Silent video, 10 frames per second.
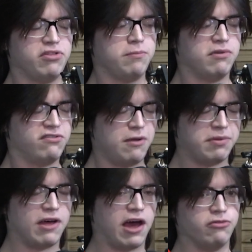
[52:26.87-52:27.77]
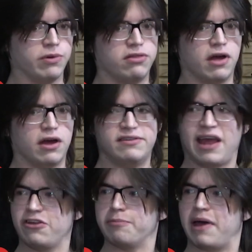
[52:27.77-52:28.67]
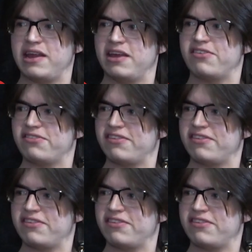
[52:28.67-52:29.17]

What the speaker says: sympathize with Daniel Penny is his name,